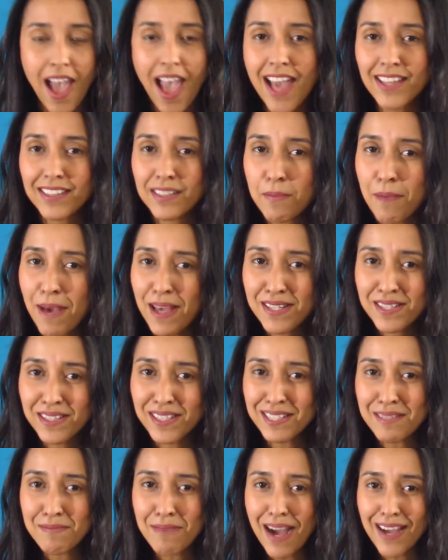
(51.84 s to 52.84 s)
And the best
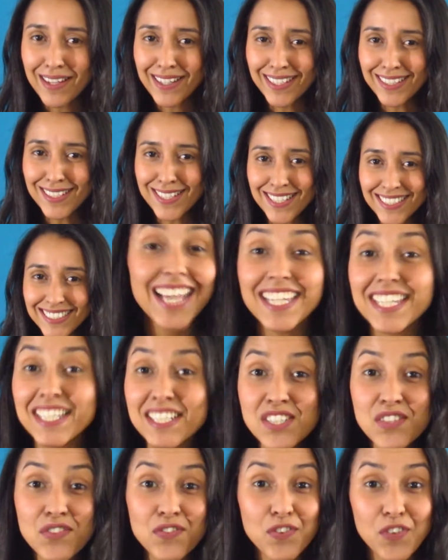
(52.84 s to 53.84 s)
thing about it,
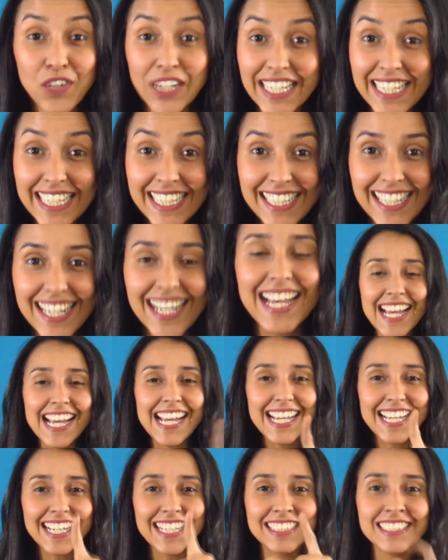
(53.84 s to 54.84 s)
it's free
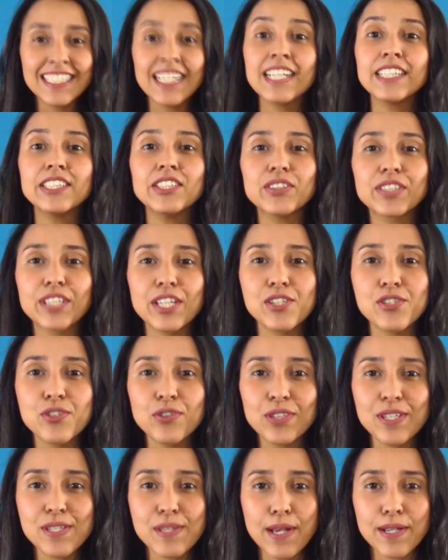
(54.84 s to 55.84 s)
and you can do
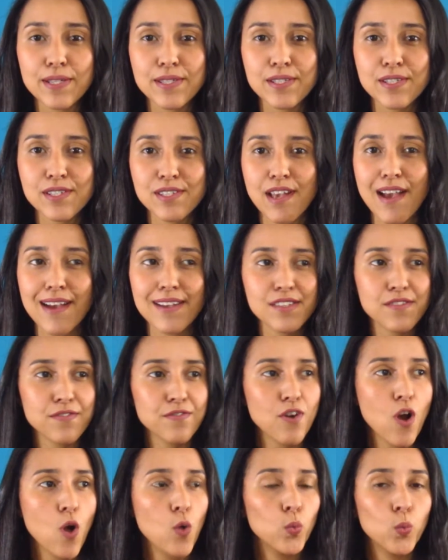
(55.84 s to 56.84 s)
this exercise
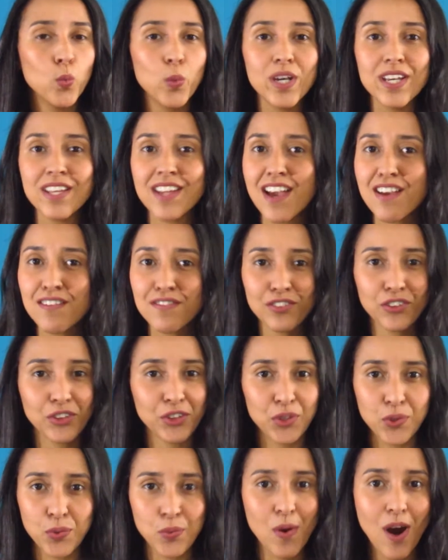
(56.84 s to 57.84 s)
from wherever
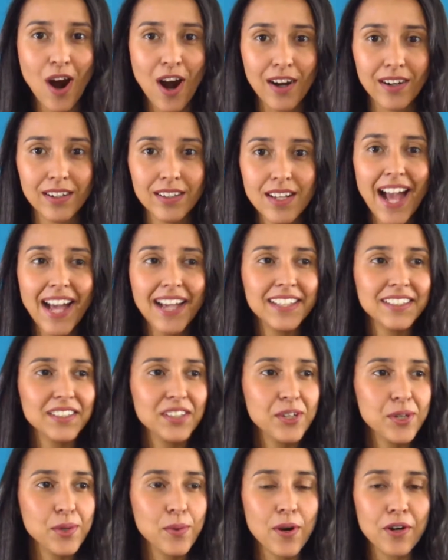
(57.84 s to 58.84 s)
you are. Either
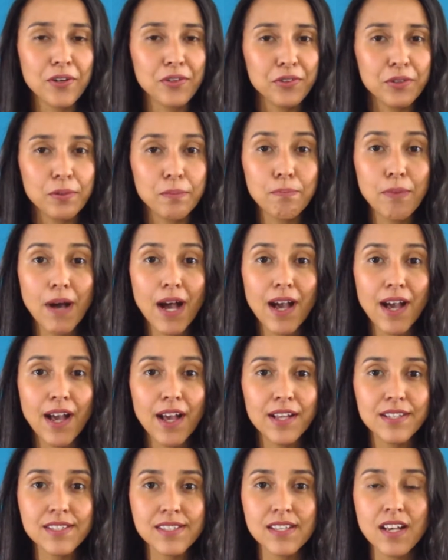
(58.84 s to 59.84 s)
you are on the
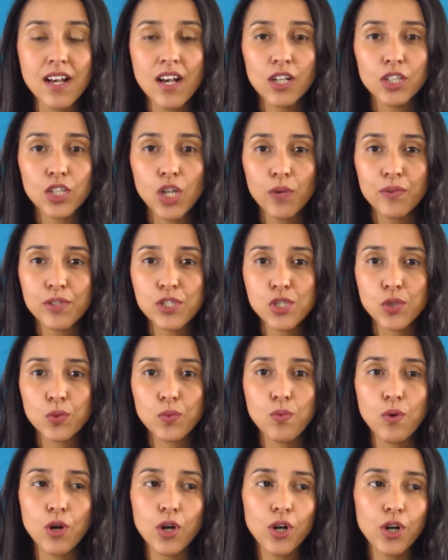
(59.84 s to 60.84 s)
bus, going to
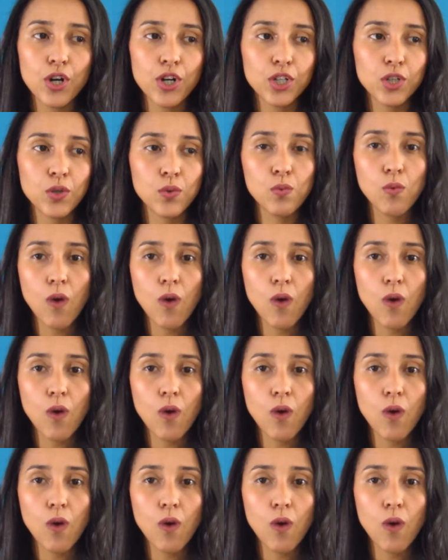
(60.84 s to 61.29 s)
work,